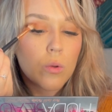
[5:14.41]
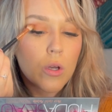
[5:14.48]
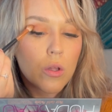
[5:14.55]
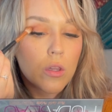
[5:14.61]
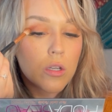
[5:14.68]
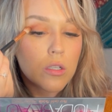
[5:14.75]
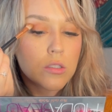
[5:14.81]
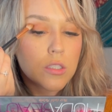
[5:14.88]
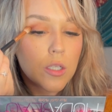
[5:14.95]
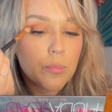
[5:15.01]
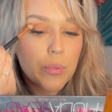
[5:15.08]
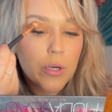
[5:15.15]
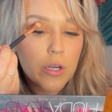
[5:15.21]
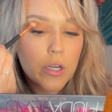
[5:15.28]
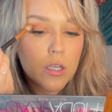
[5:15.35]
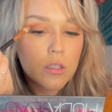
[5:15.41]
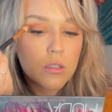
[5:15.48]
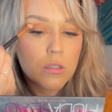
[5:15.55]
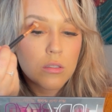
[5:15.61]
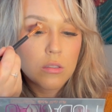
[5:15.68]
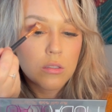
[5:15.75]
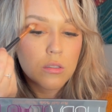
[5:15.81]
go a little deeper,
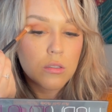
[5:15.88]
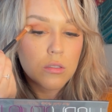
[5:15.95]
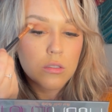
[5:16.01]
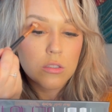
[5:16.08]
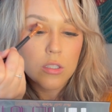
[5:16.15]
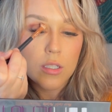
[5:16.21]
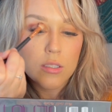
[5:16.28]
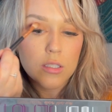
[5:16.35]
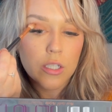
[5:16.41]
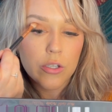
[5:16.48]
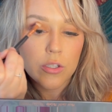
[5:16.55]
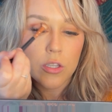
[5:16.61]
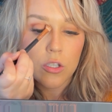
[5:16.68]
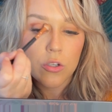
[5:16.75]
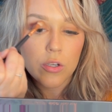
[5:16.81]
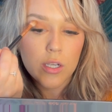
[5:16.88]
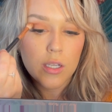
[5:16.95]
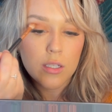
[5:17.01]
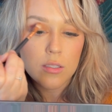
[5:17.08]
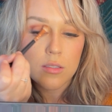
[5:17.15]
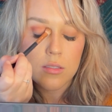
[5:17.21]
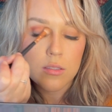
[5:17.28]
just here in the
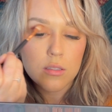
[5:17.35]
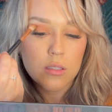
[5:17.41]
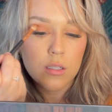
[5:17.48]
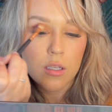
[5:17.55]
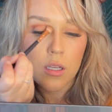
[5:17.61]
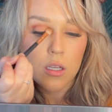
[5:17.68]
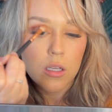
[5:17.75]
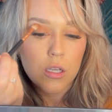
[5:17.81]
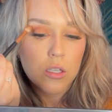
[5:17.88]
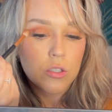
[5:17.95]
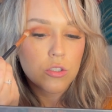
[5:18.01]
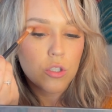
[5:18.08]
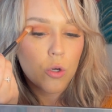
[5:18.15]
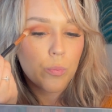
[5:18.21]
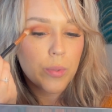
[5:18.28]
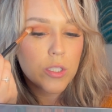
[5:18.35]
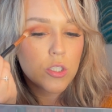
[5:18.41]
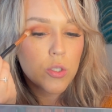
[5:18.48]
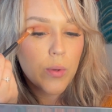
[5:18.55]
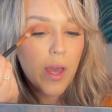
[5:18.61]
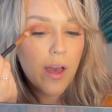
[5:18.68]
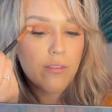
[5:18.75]
crease. Don't be
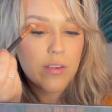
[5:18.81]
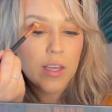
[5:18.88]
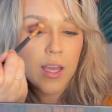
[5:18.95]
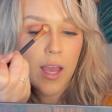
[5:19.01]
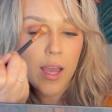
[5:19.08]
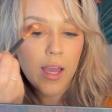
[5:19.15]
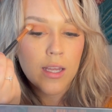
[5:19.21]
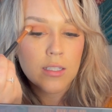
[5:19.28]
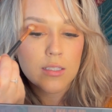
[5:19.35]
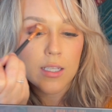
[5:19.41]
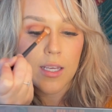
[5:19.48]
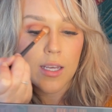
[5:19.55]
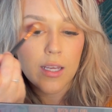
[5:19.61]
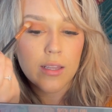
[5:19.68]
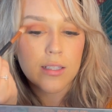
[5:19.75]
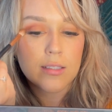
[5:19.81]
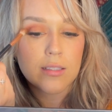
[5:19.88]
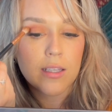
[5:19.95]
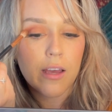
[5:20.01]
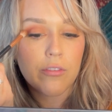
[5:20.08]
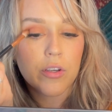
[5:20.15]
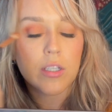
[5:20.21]
too heavy-handed. This is
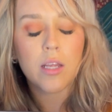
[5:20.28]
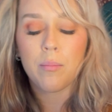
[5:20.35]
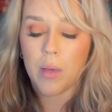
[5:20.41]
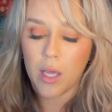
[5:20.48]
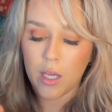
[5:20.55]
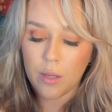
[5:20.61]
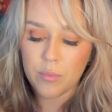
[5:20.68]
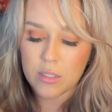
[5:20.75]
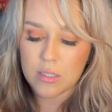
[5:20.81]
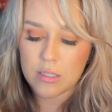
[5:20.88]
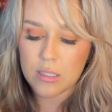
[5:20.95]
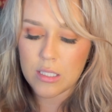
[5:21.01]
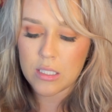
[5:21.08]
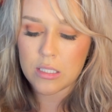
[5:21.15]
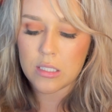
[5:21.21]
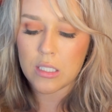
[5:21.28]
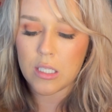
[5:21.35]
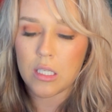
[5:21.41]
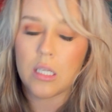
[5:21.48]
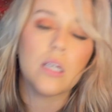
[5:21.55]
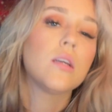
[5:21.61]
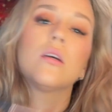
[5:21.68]
everyday makeup, this is
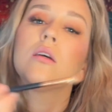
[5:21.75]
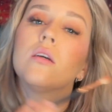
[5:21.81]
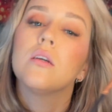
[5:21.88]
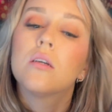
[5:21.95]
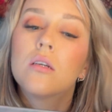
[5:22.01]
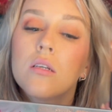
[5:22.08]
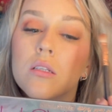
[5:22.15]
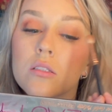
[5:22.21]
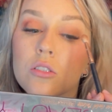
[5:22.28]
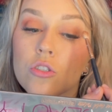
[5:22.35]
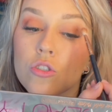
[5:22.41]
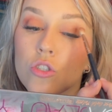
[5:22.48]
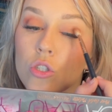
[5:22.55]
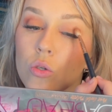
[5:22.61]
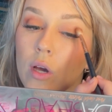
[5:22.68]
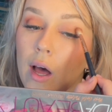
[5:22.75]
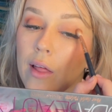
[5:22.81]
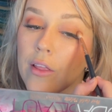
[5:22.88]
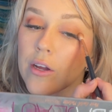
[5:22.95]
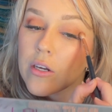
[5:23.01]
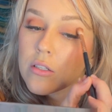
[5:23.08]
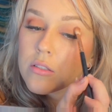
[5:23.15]
easy. This is 2
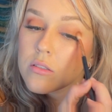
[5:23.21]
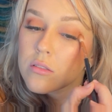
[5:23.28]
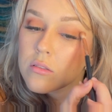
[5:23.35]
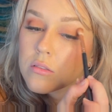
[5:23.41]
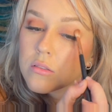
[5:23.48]
colors.